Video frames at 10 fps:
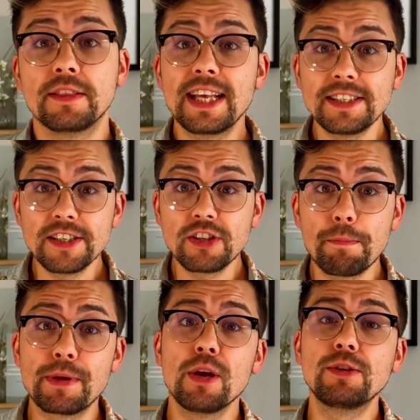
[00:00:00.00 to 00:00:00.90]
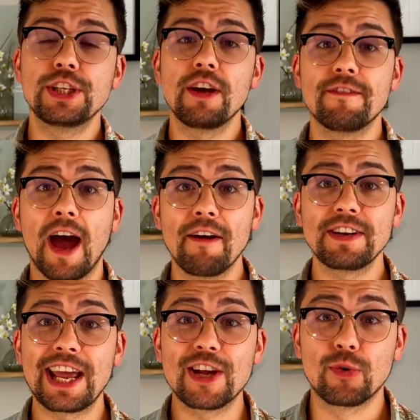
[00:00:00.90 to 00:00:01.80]
This is the beauty of
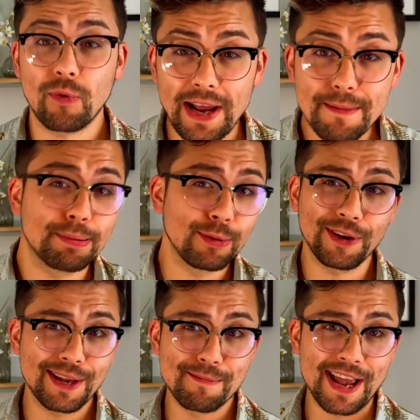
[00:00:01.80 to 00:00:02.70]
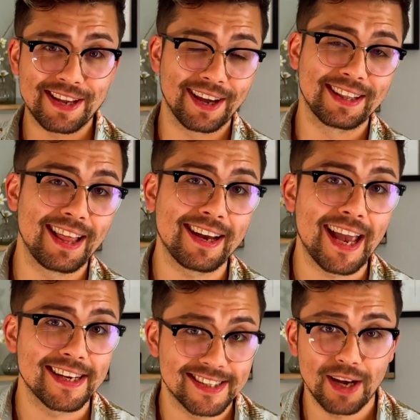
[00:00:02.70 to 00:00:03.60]
having a great plugin maker like
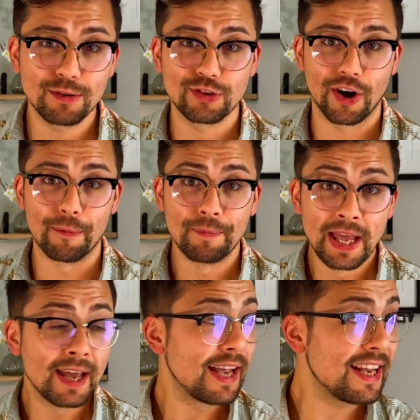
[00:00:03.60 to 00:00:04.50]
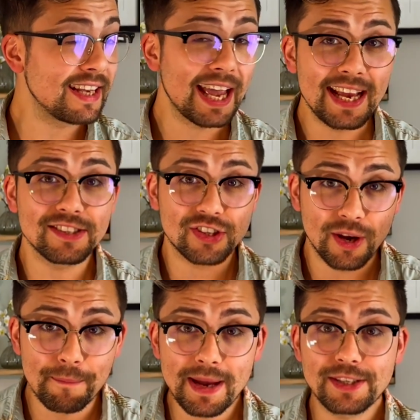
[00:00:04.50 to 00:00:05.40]
Exeldro. He is
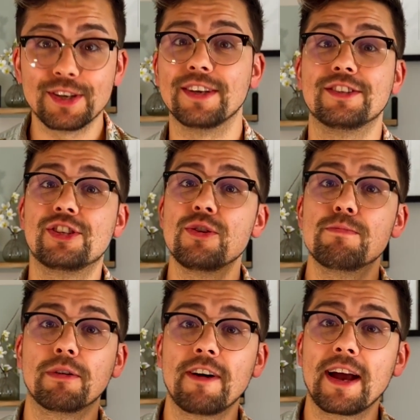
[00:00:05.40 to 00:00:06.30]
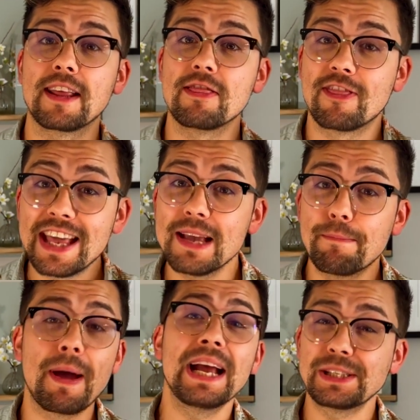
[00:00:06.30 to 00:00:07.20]
committed to providing the
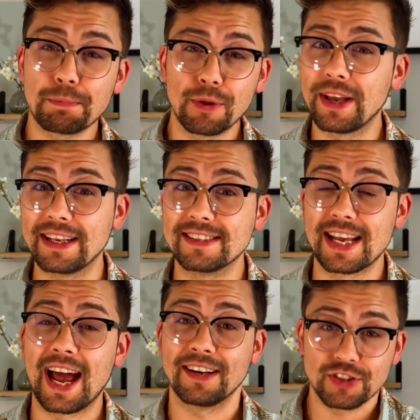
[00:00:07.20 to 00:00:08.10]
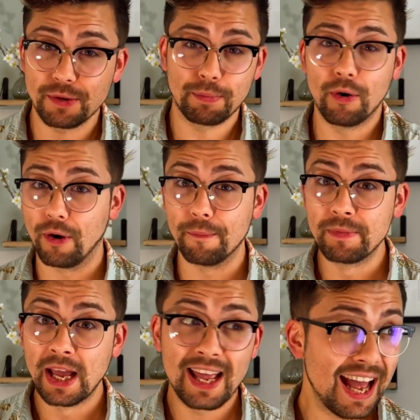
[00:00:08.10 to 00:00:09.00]
best plugins and support,
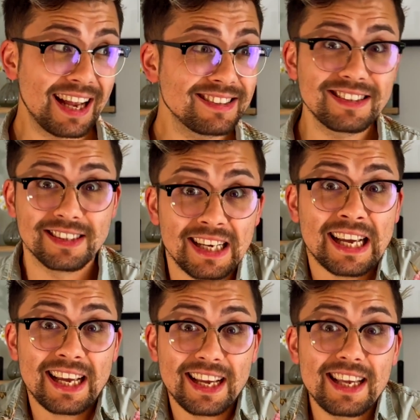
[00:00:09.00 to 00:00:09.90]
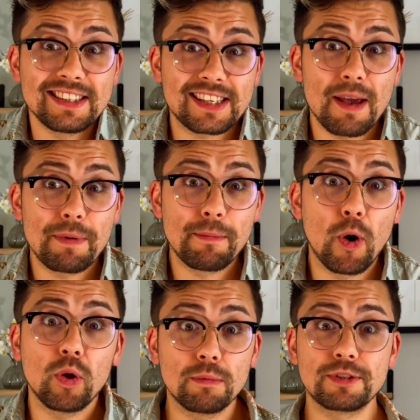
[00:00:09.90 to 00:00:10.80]
and he's keeping them
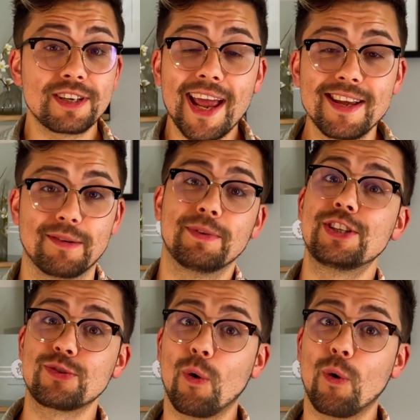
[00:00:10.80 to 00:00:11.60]
all up to date, which is